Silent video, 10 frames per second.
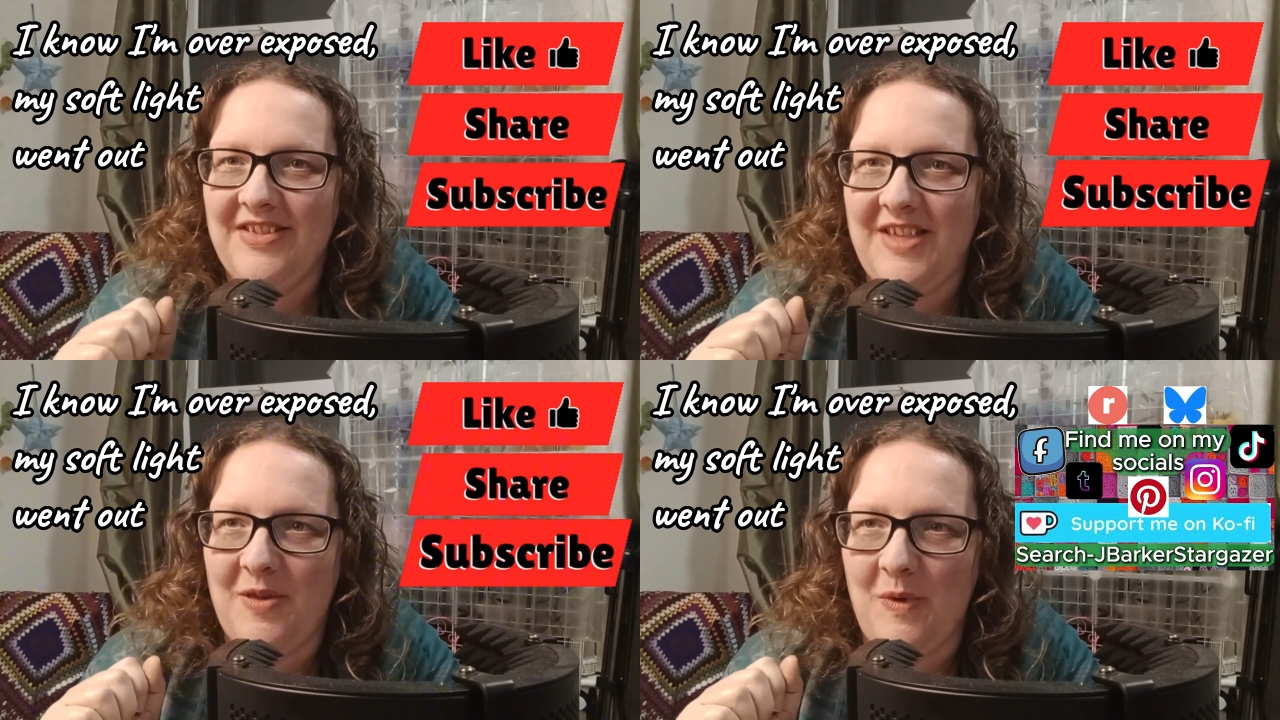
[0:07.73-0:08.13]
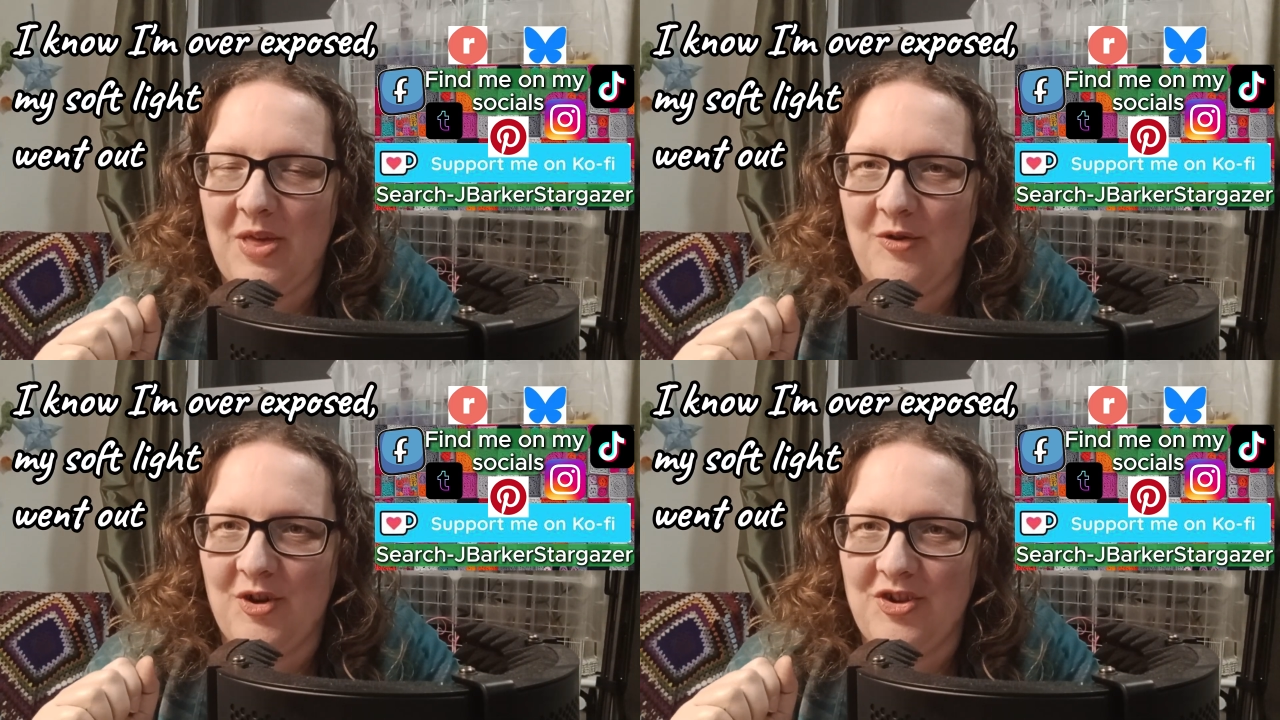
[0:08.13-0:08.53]
This
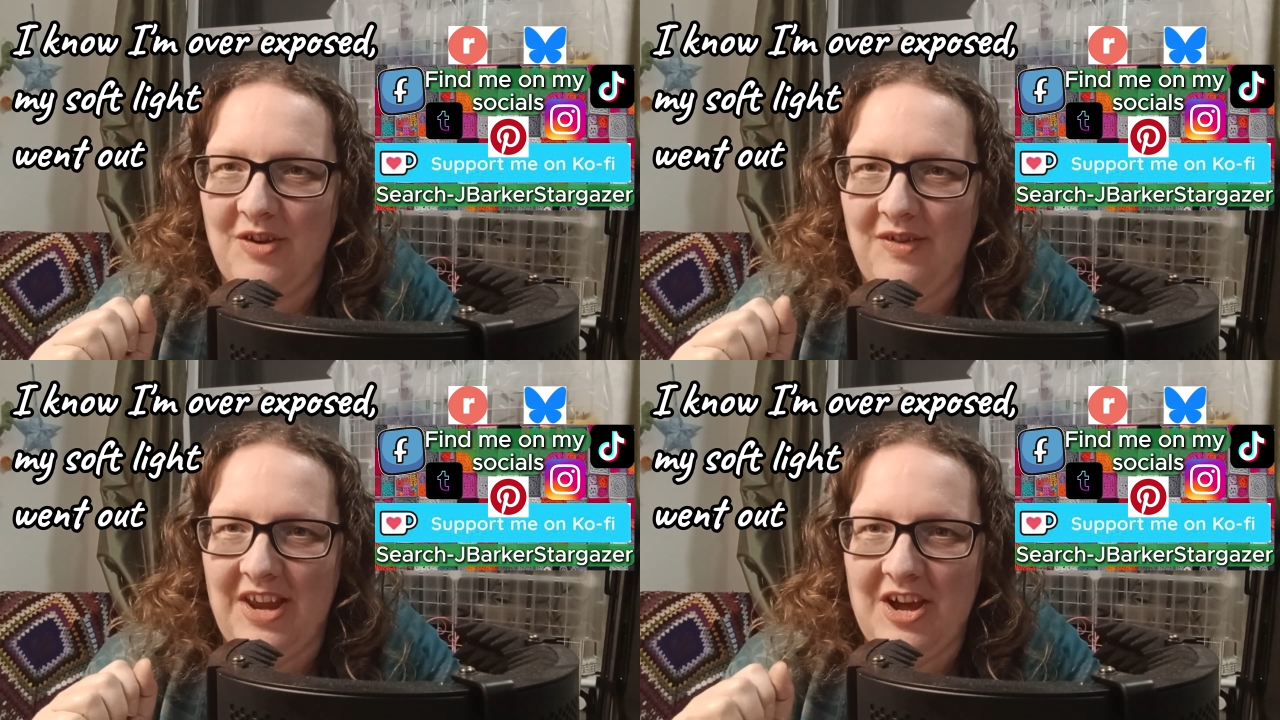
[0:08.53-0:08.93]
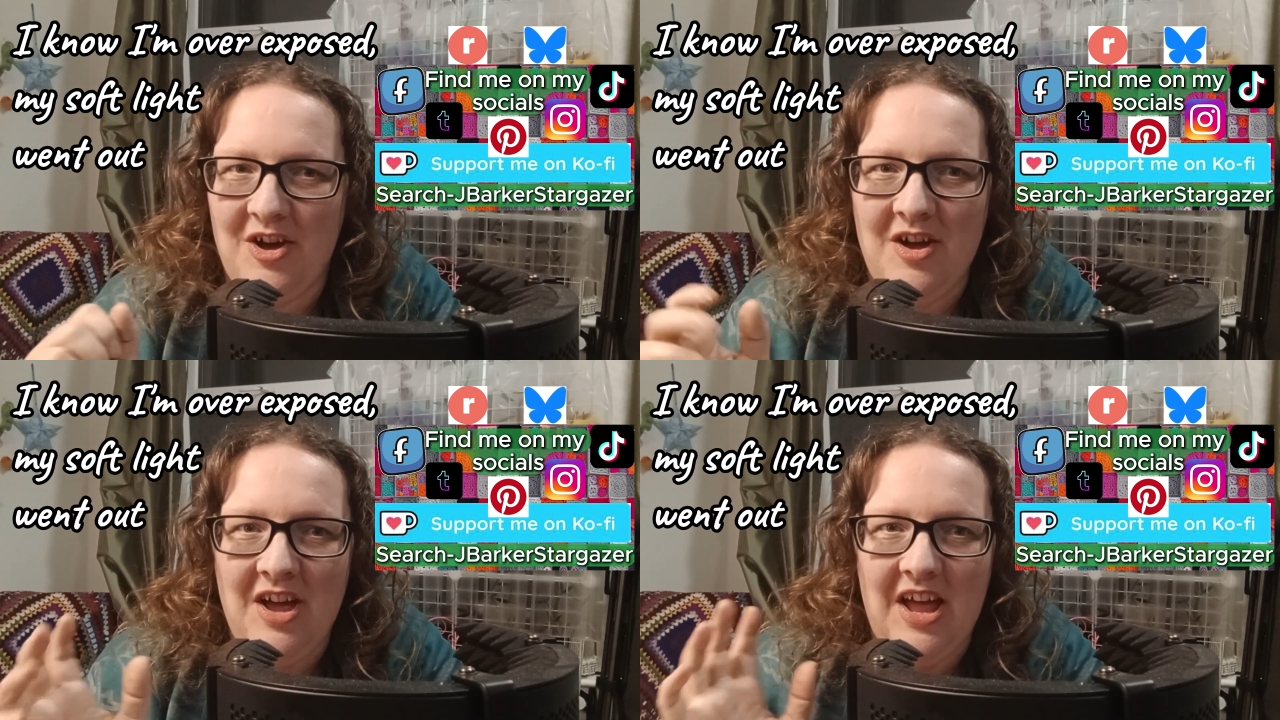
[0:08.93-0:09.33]
week's crochet
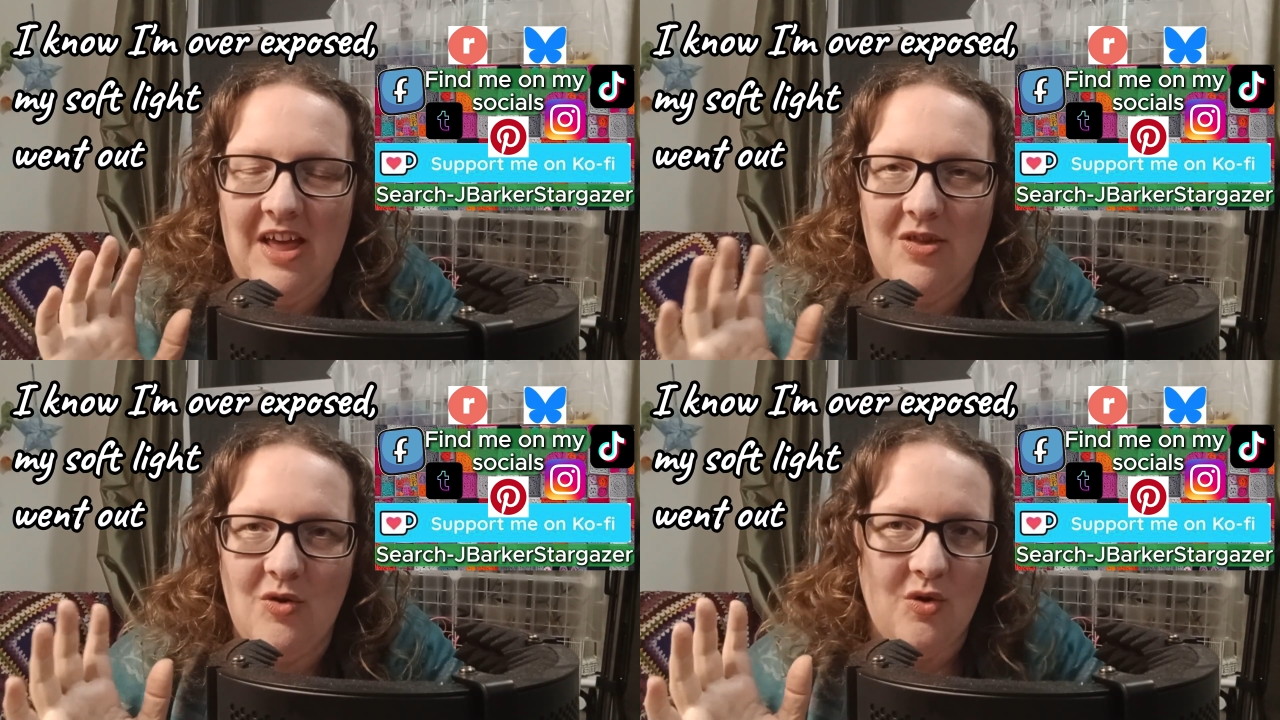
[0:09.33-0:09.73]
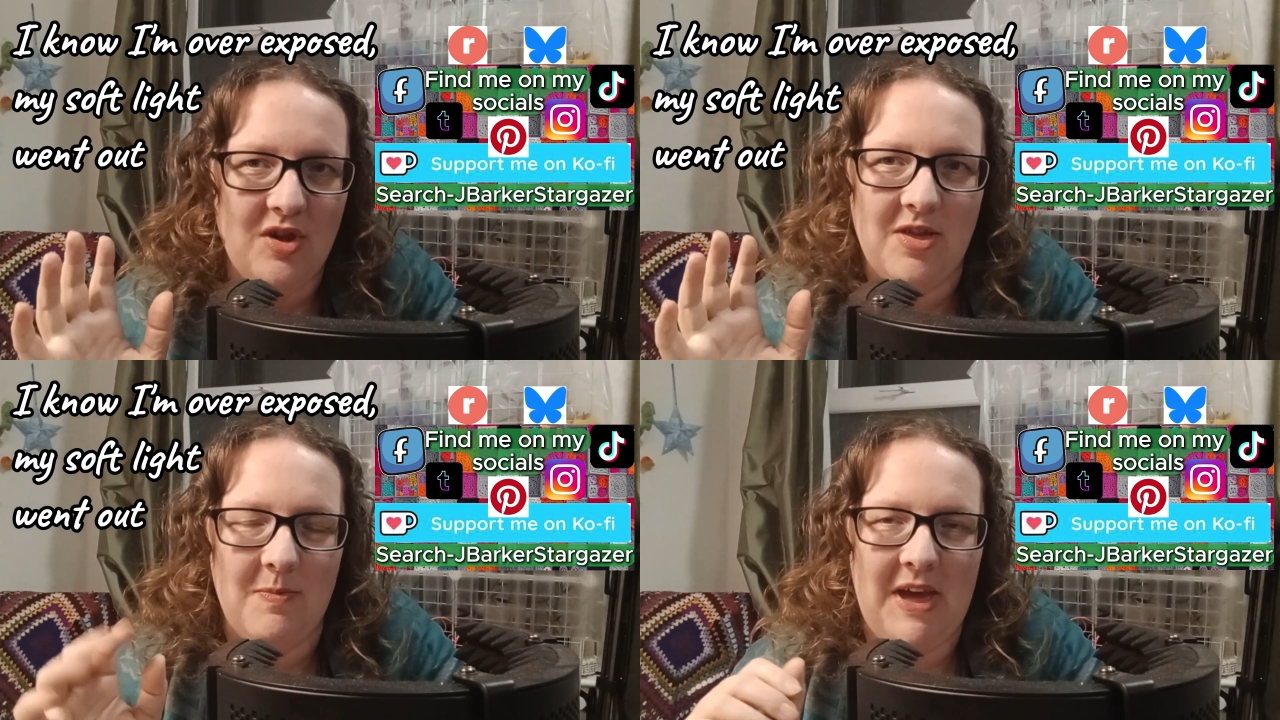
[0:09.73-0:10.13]
video is
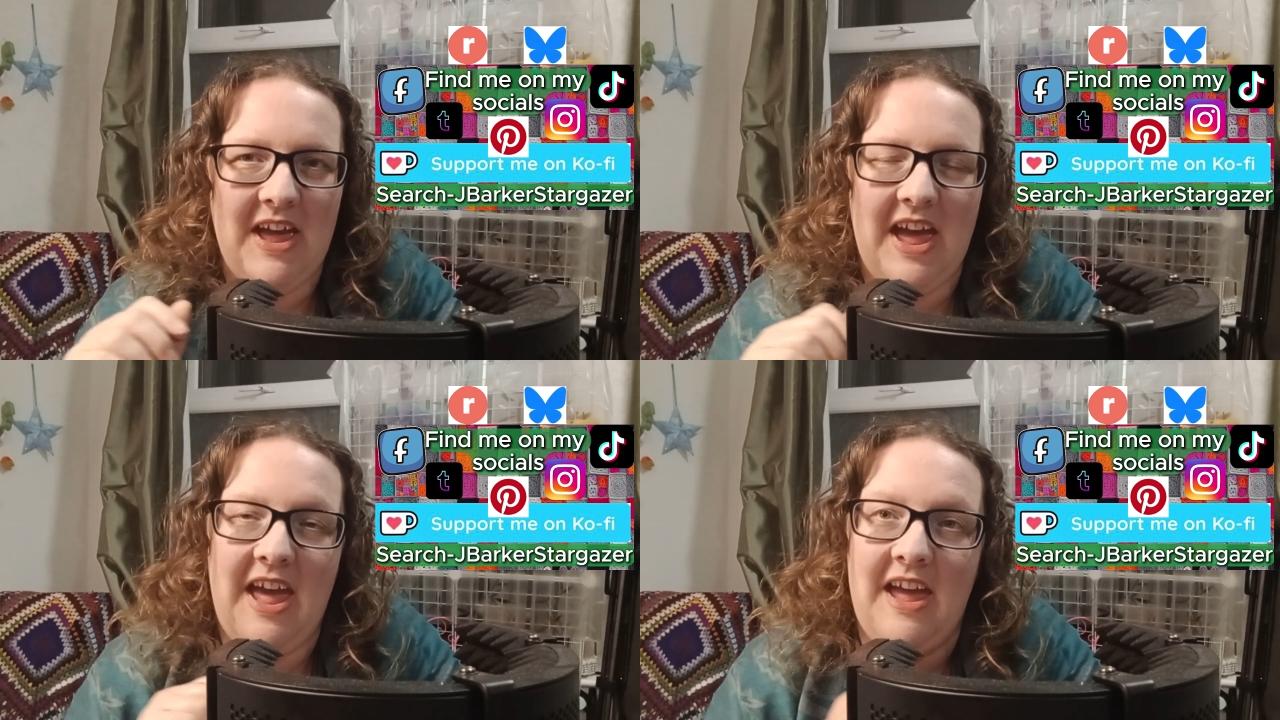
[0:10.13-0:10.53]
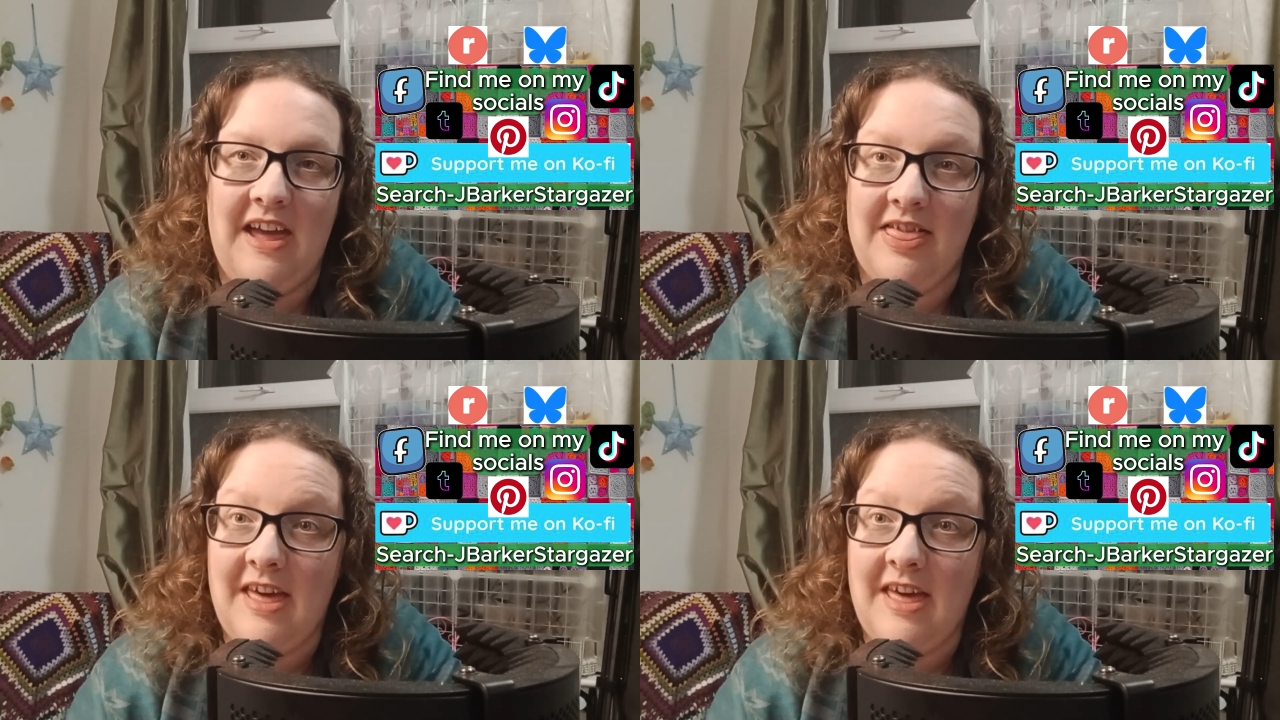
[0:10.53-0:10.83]
going to be a